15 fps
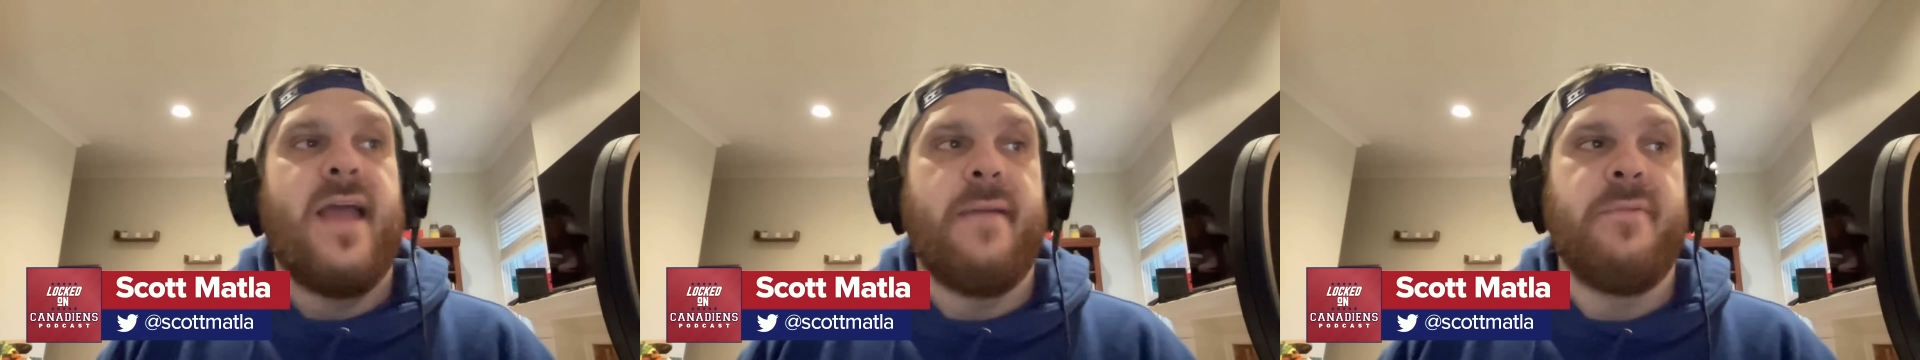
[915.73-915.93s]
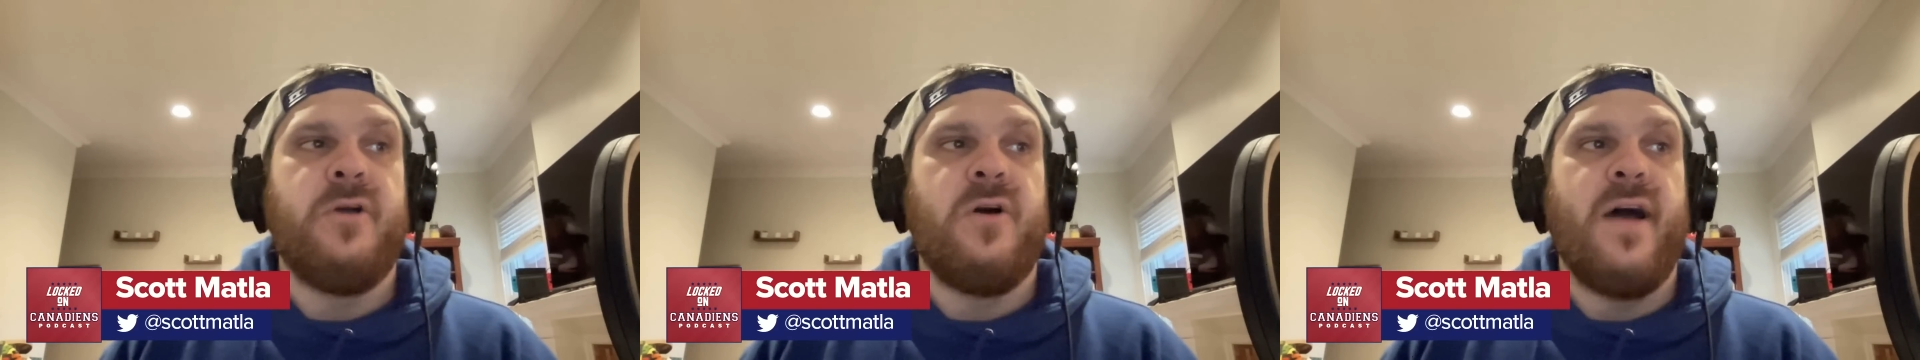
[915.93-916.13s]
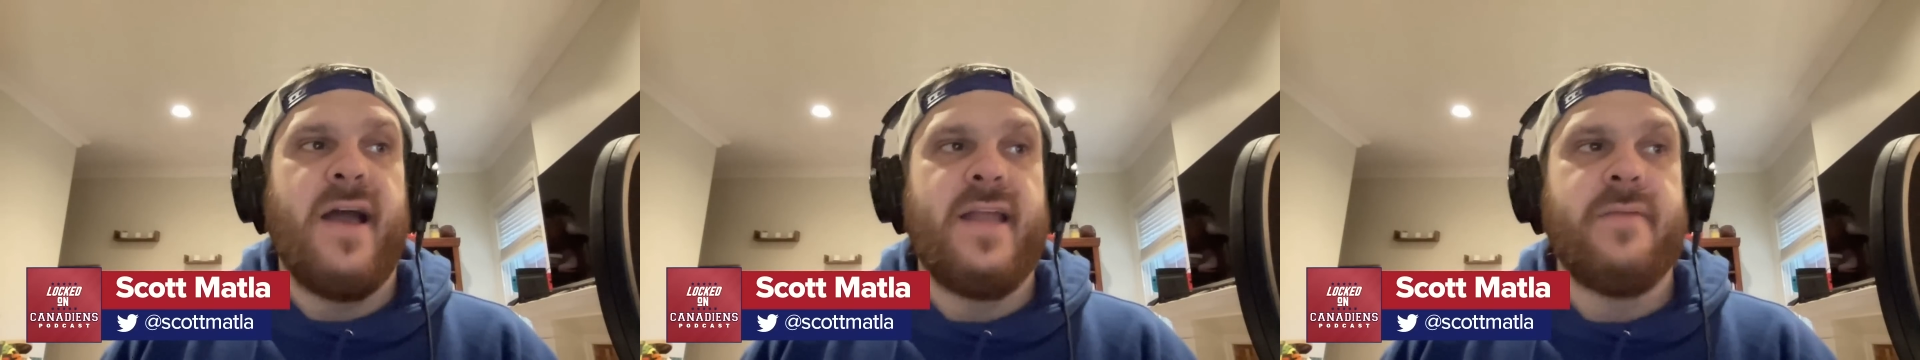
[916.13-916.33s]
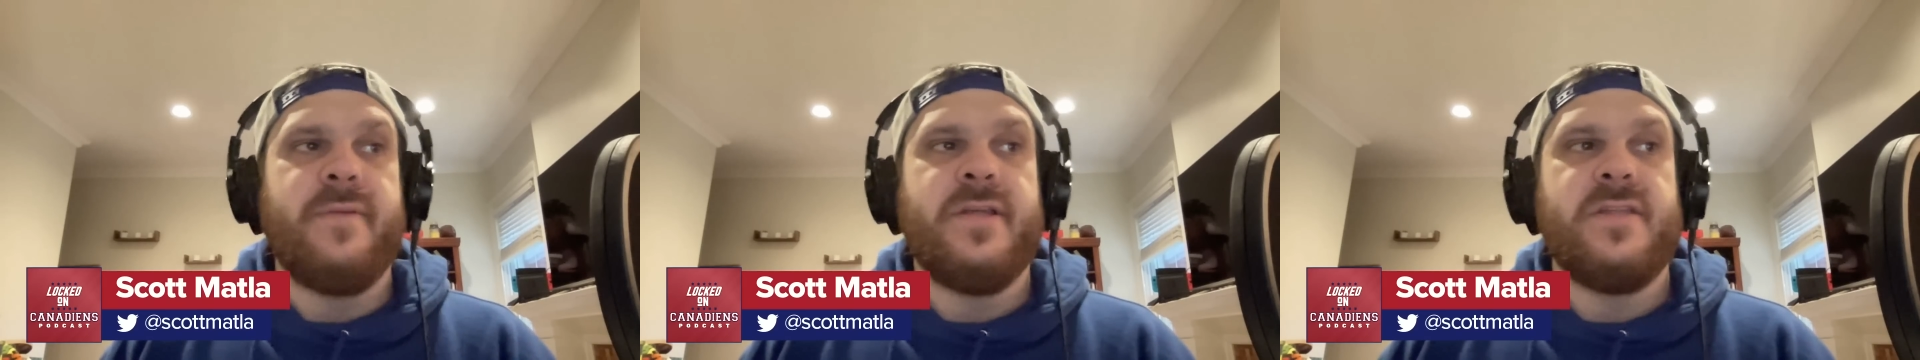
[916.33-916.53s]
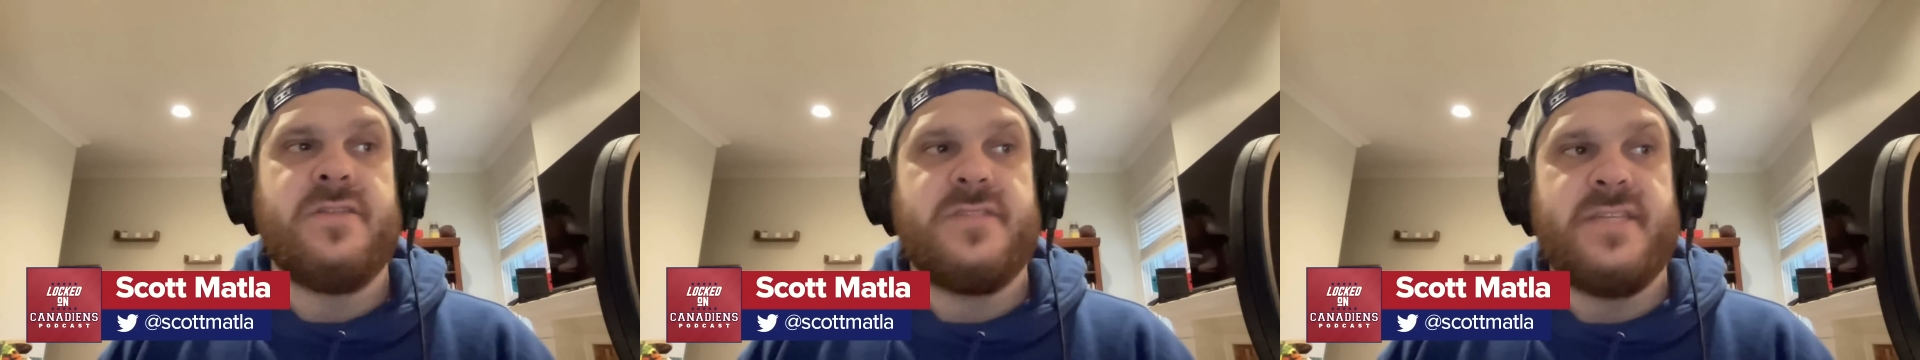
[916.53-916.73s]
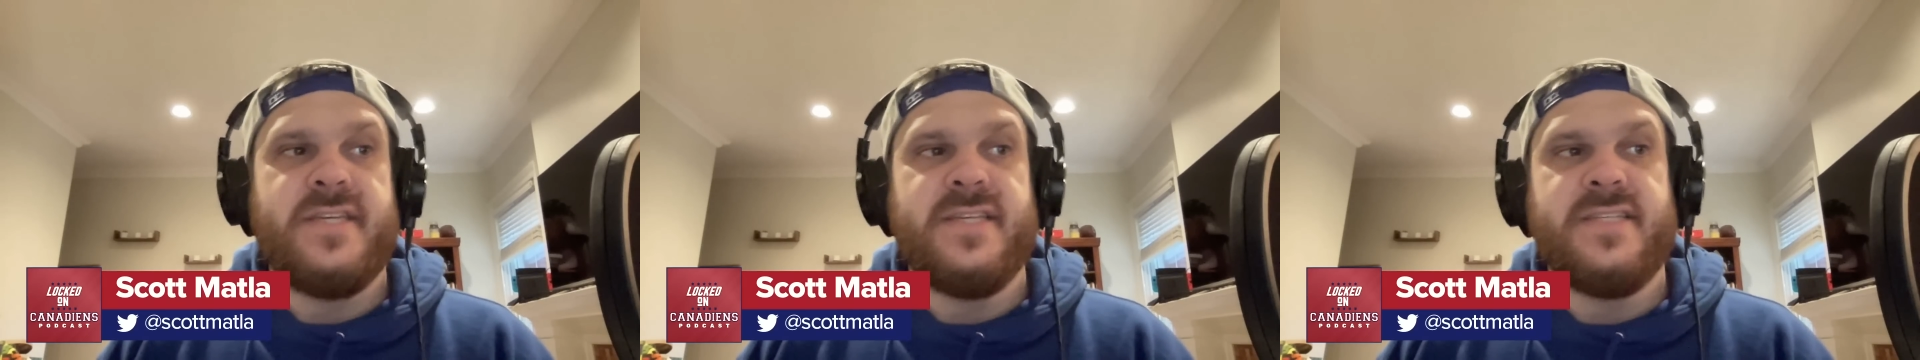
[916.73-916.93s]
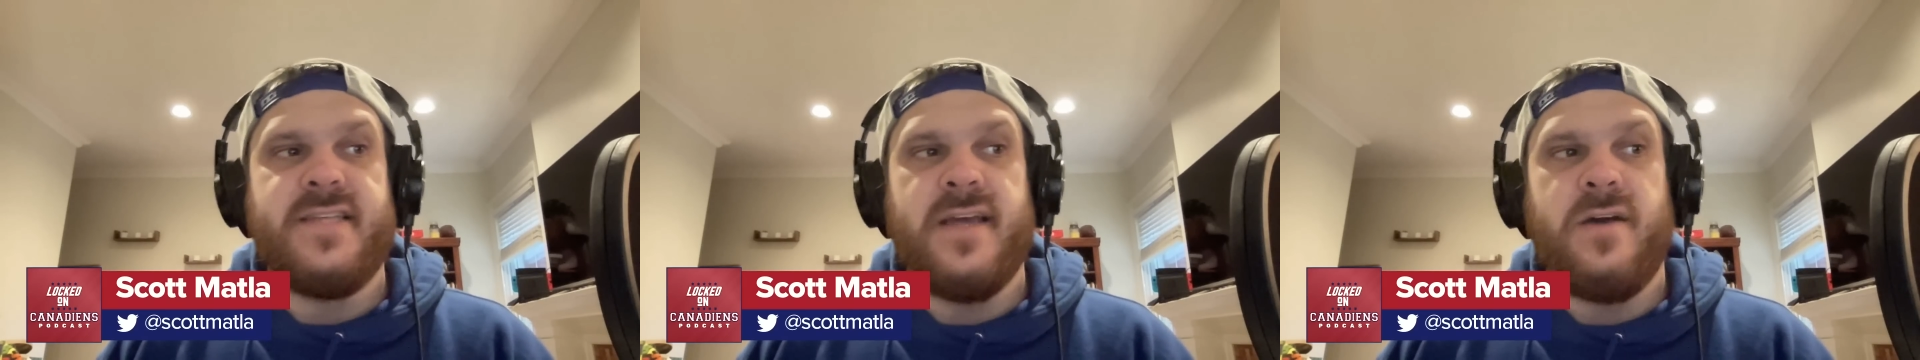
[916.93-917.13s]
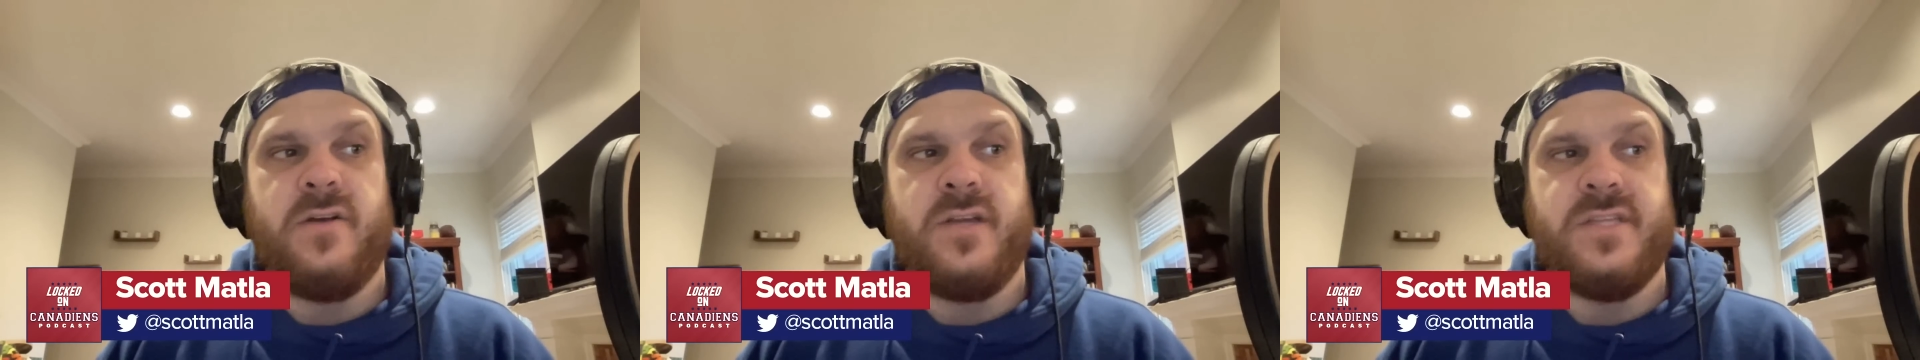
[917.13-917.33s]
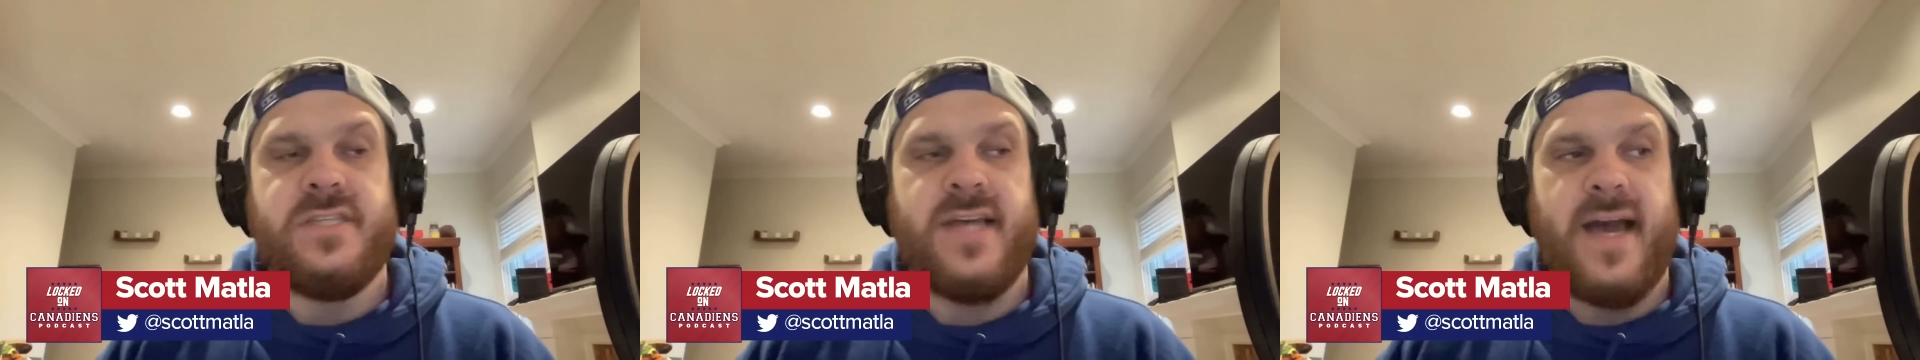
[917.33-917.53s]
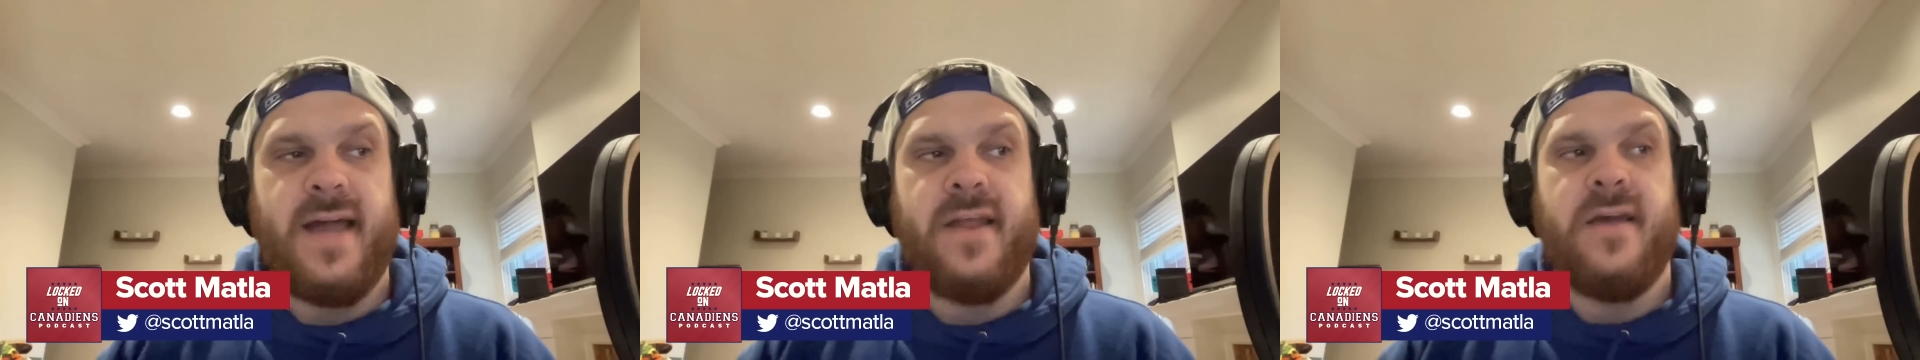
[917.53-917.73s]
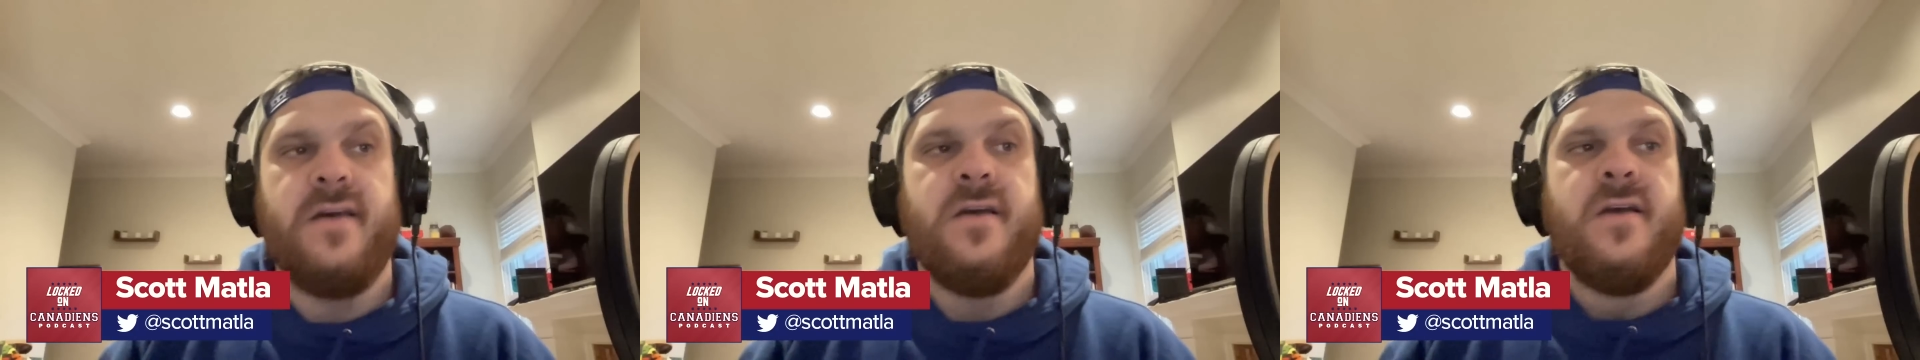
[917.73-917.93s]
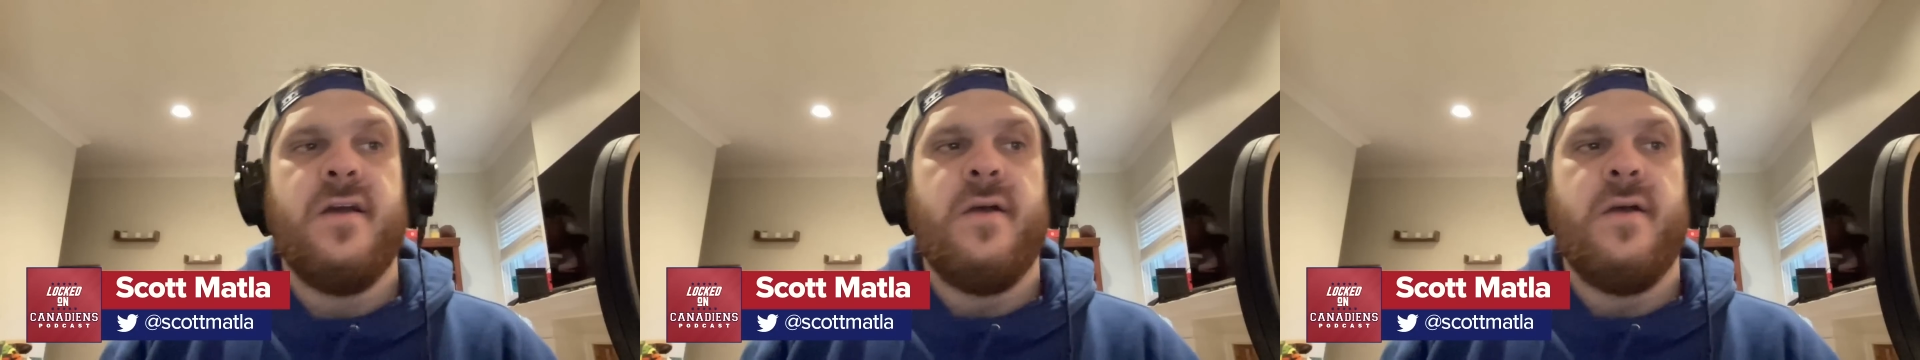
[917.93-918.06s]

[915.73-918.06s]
Emil Heineman, Teasdale, Kandata.